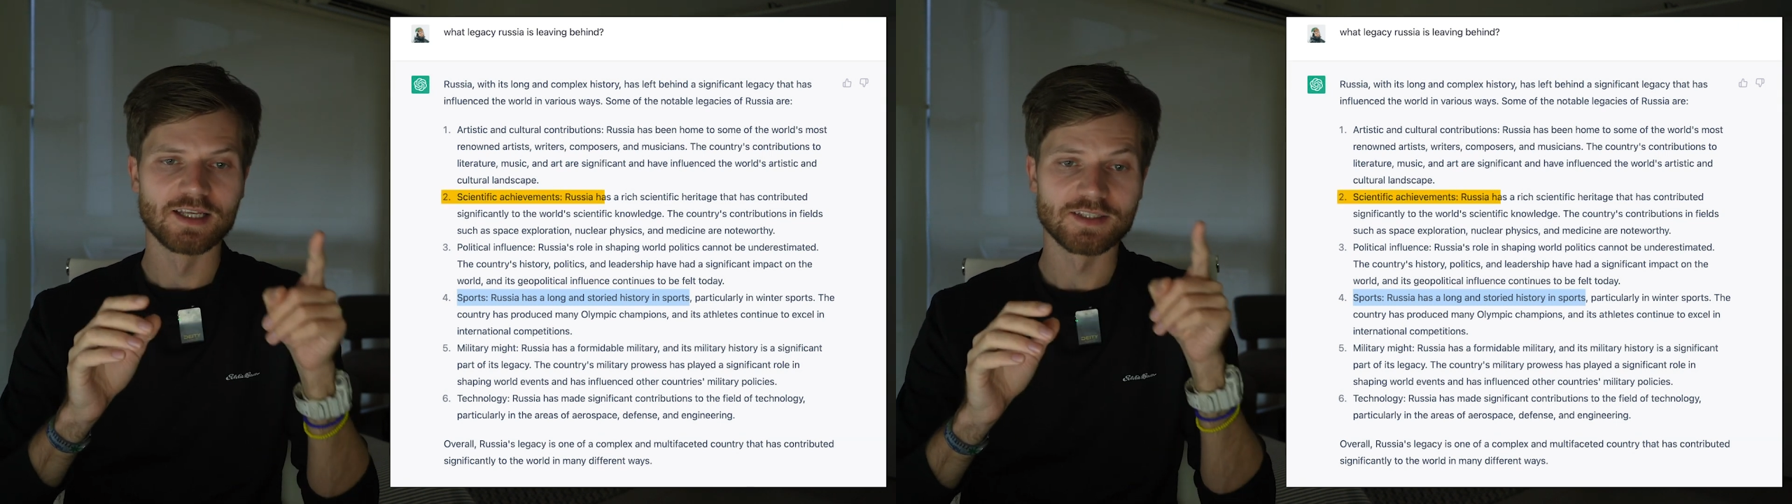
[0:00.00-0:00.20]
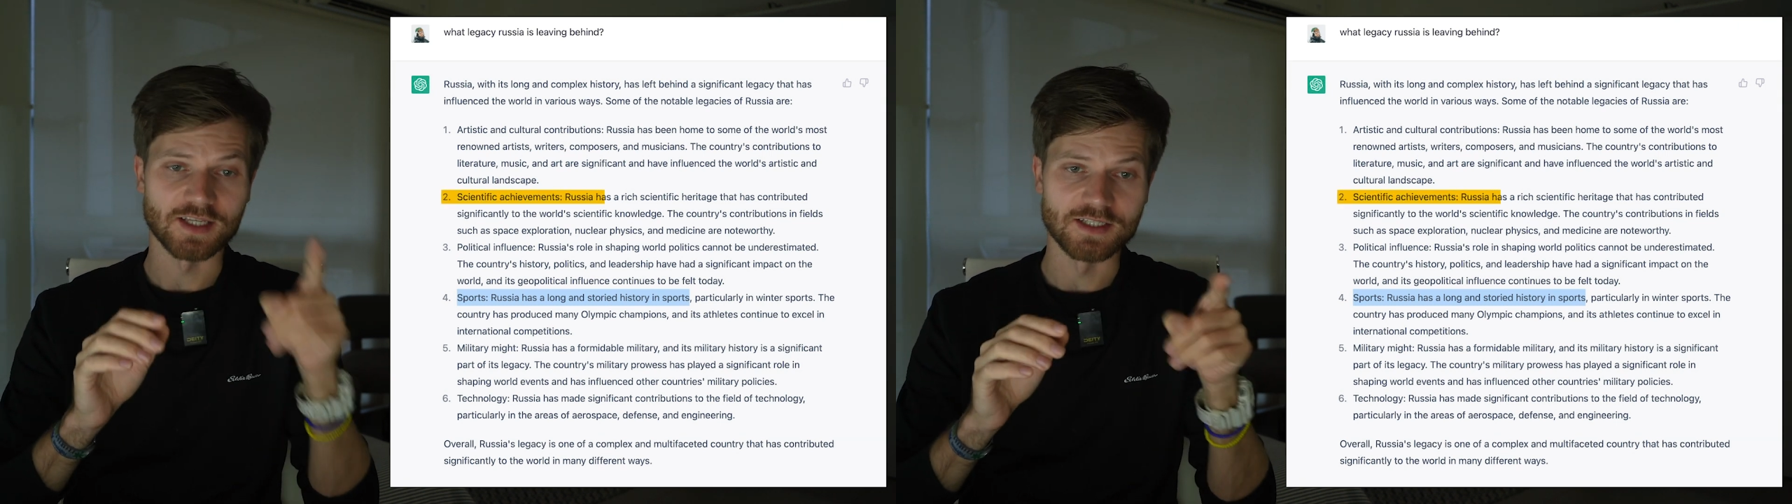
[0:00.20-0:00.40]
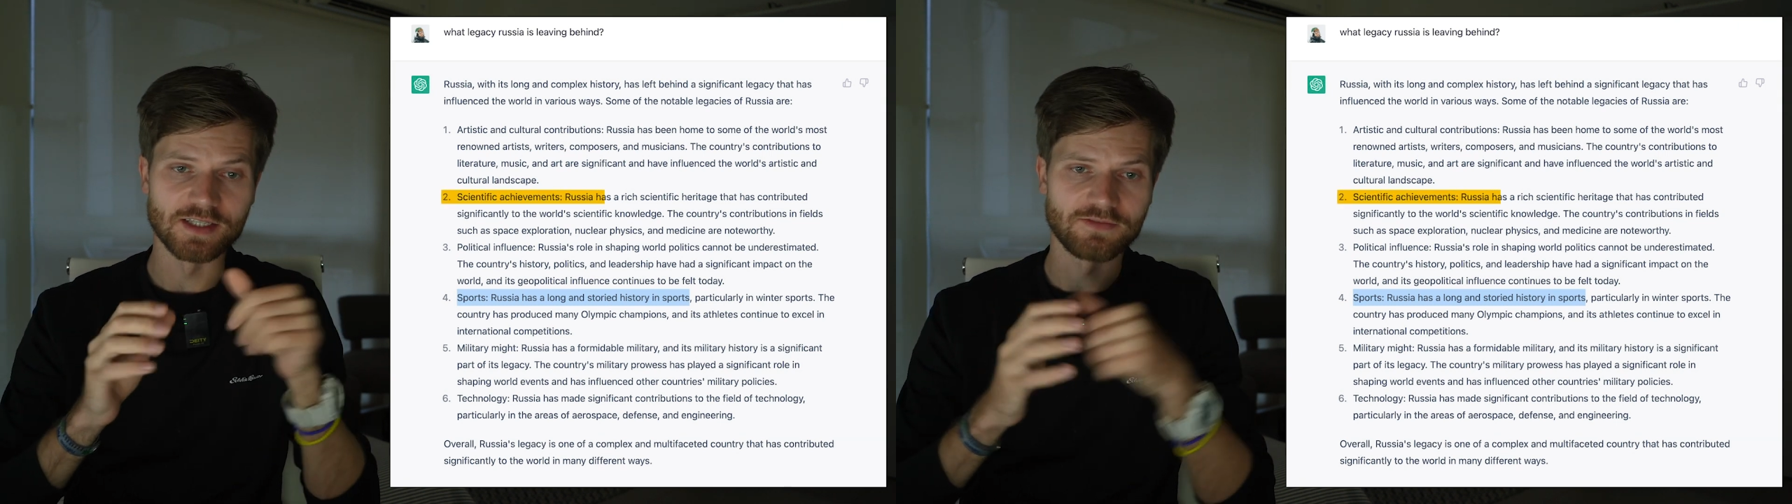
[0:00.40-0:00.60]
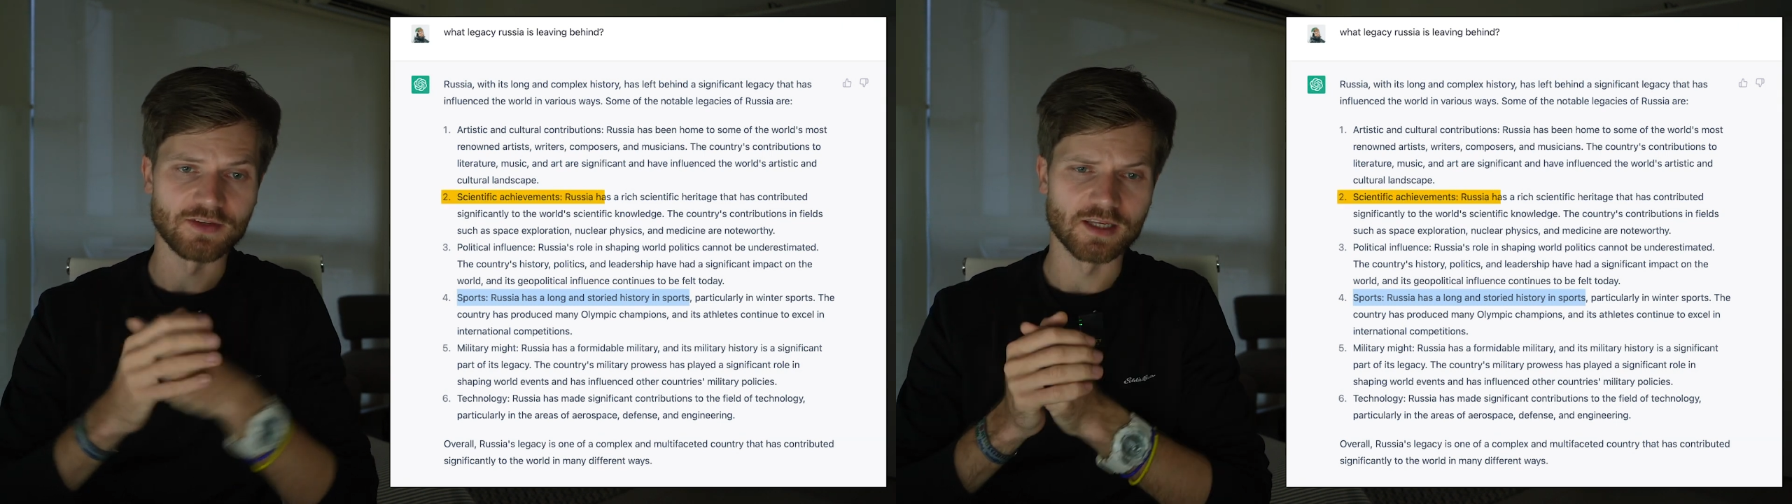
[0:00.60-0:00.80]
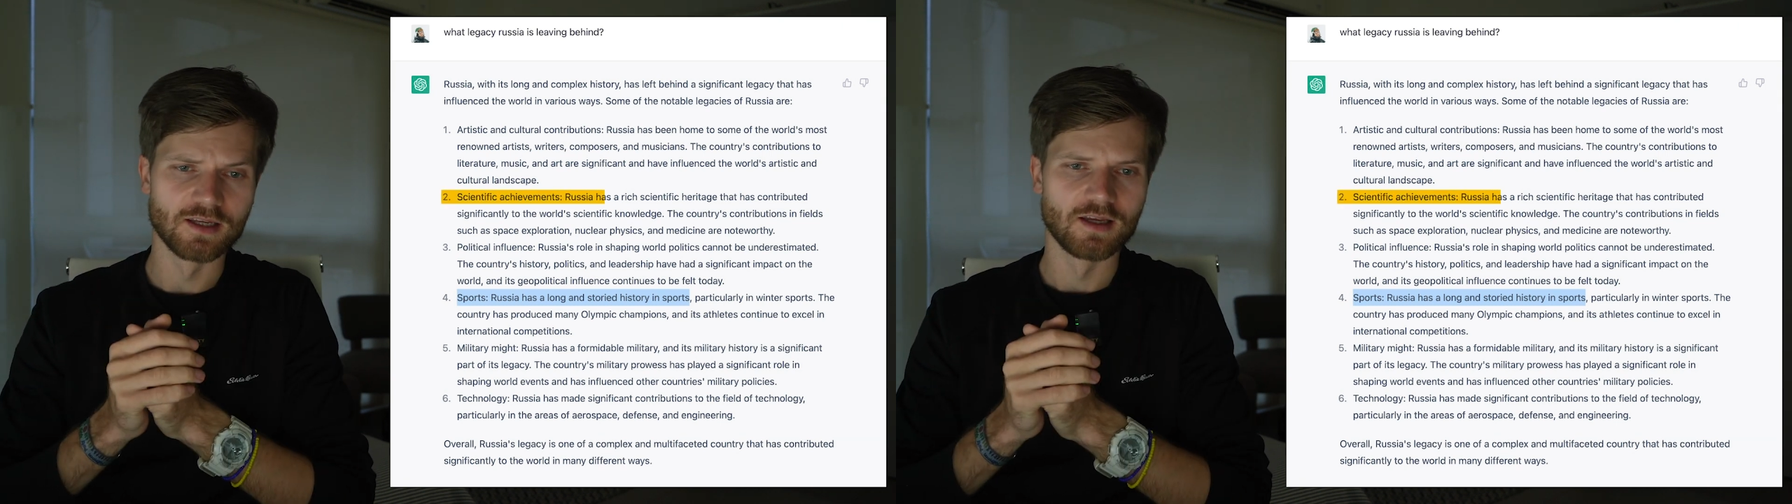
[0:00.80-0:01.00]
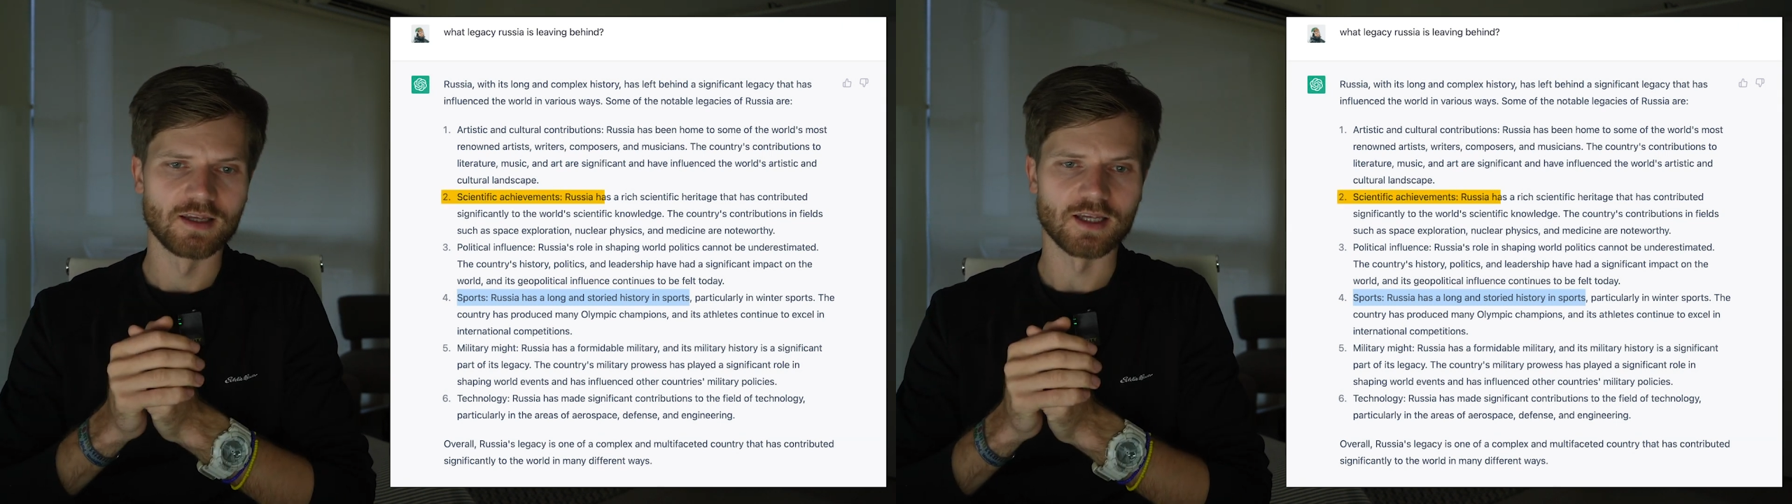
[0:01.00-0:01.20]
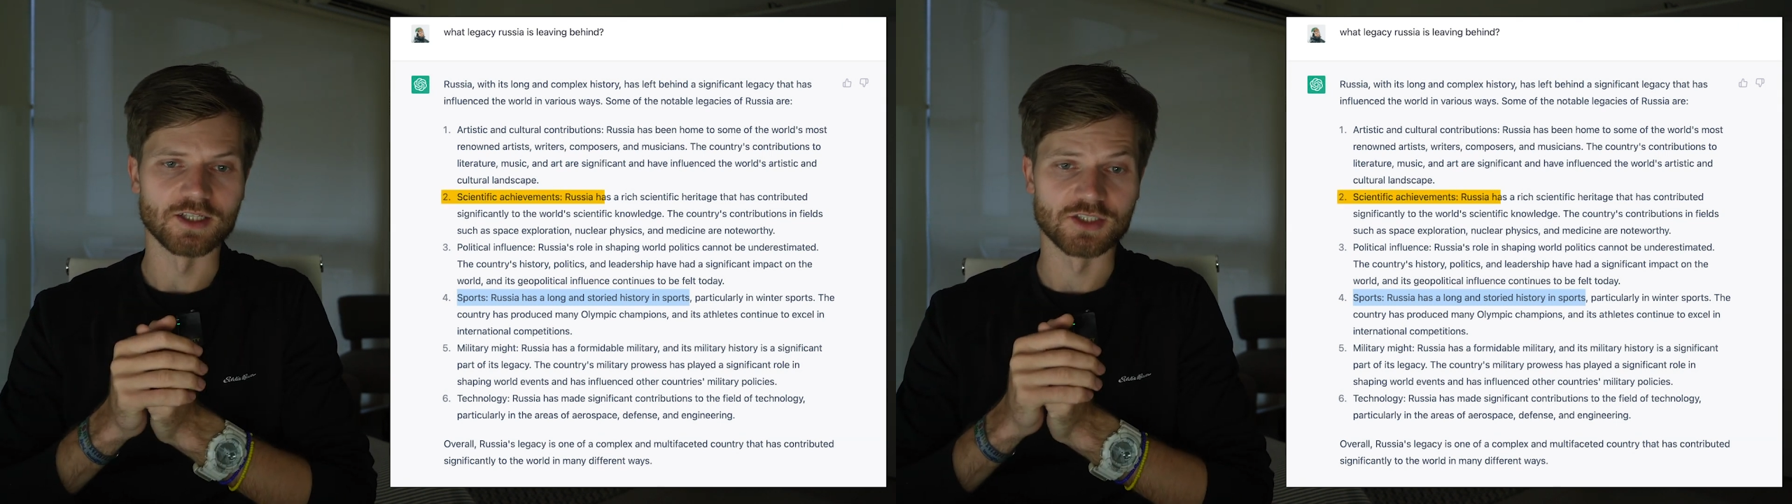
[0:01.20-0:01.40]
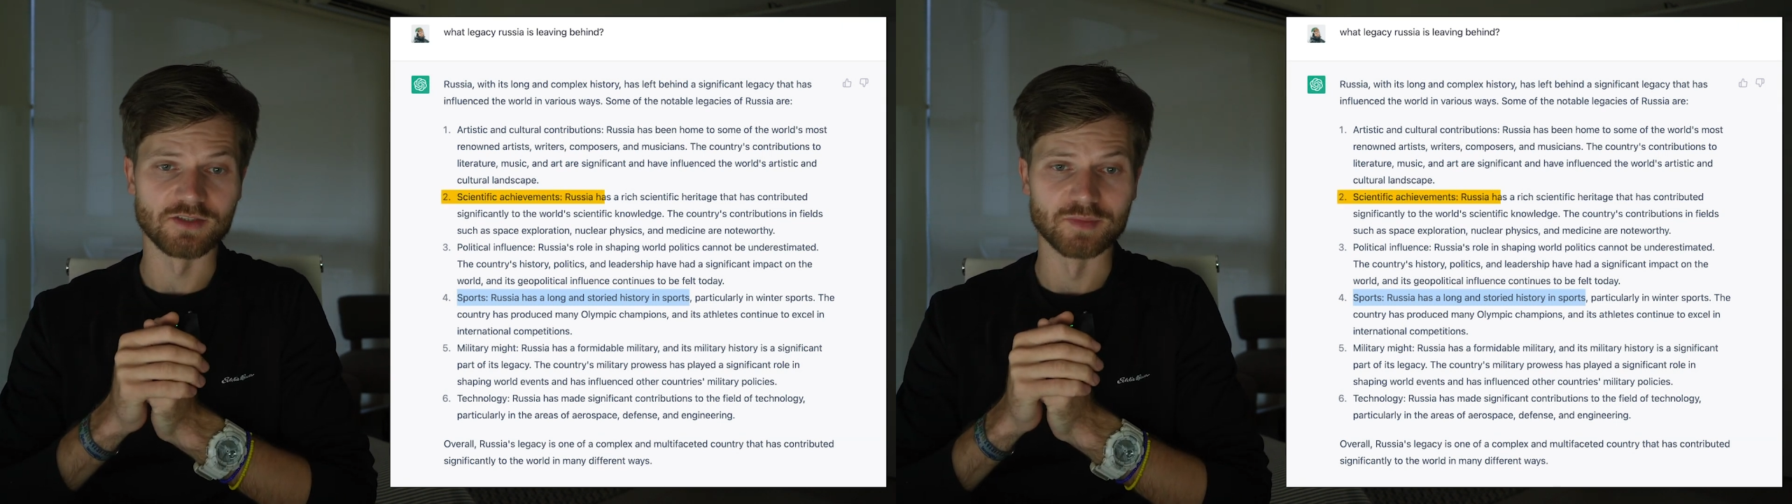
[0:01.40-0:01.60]
scientific
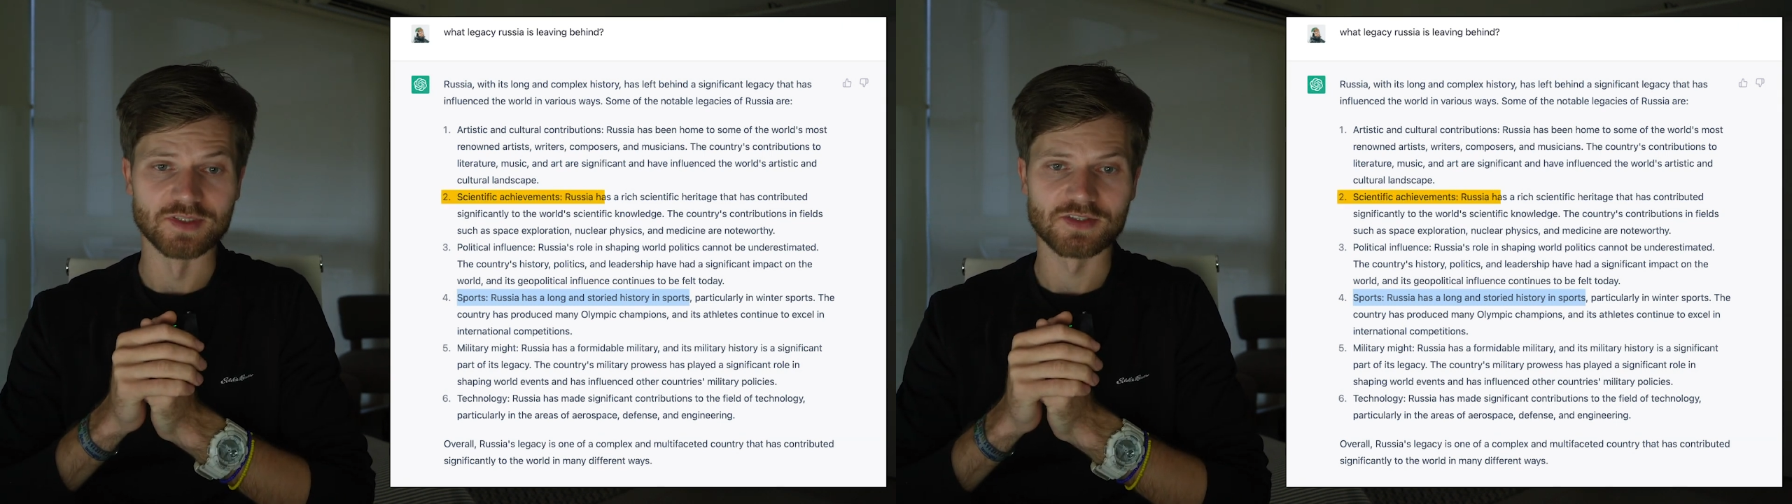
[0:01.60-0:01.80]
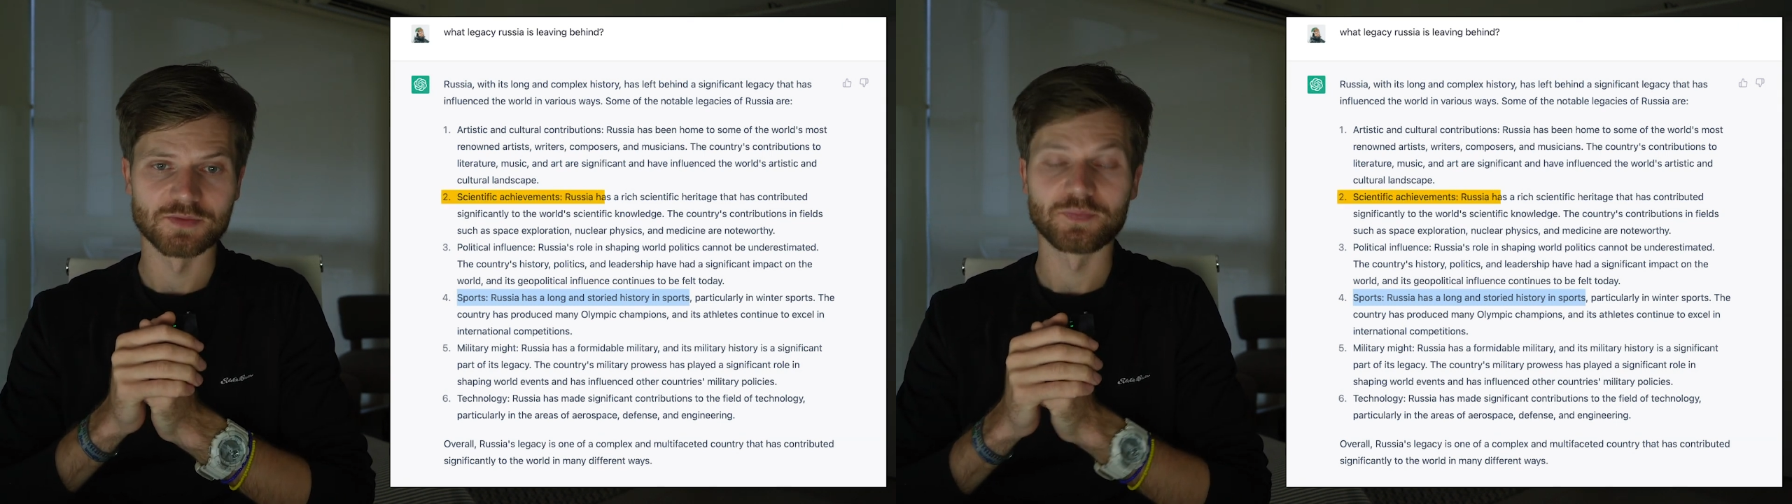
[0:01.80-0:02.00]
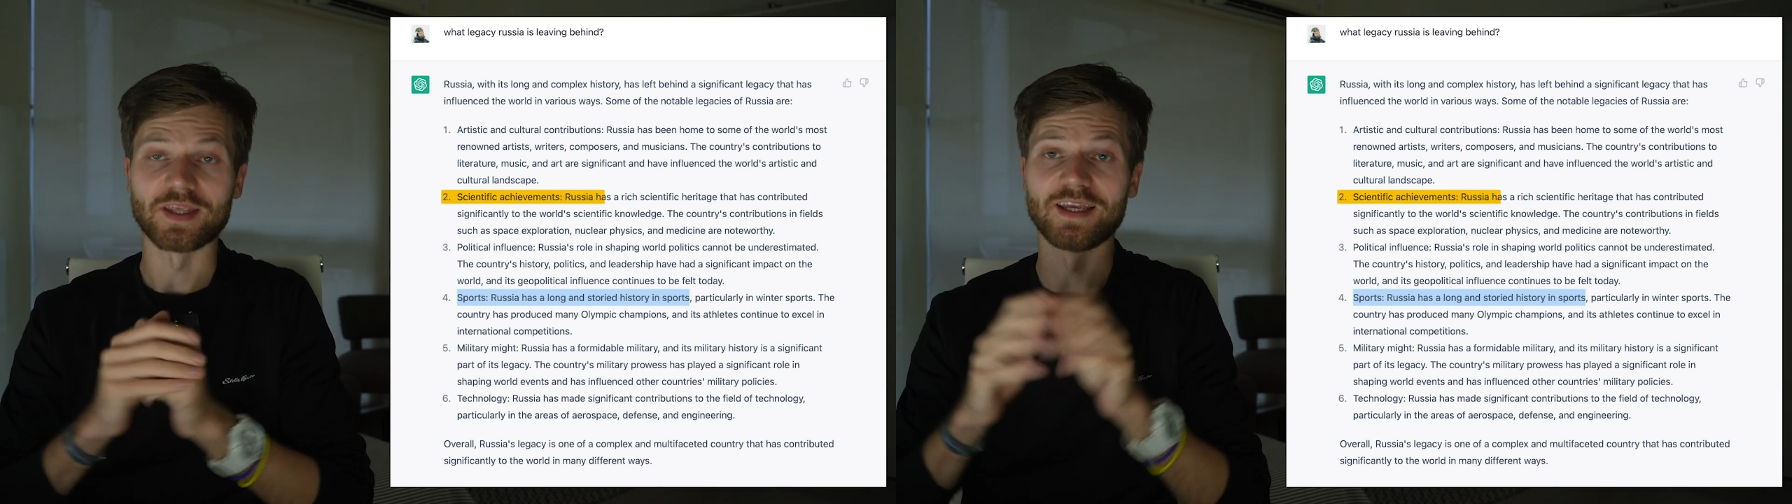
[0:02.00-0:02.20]
achievements.